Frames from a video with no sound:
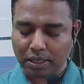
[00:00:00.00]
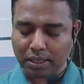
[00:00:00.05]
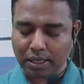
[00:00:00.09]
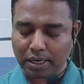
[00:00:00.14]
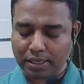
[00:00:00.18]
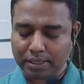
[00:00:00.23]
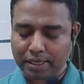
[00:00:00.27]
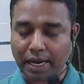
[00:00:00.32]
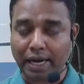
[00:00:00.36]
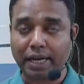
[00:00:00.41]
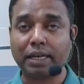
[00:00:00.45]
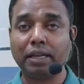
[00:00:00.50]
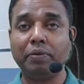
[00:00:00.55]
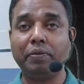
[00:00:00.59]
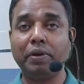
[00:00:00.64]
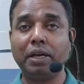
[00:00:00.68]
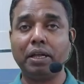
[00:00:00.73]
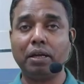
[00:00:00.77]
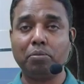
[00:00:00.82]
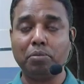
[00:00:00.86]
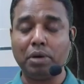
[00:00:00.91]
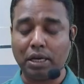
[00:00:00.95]
that is
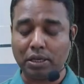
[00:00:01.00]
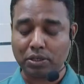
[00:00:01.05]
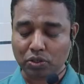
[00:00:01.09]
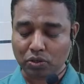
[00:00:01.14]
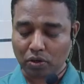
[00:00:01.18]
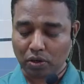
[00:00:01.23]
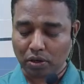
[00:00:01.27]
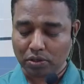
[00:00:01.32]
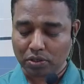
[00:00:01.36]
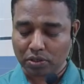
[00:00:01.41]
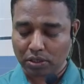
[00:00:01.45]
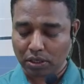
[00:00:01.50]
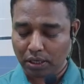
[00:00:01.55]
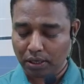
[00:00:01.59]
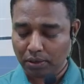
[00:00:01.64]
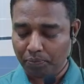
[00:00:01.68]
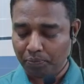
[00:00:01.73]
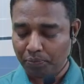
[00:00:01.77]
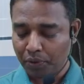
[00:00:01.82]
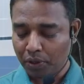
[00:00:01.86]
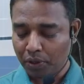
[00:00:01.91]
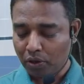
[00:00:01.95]
activity based costing.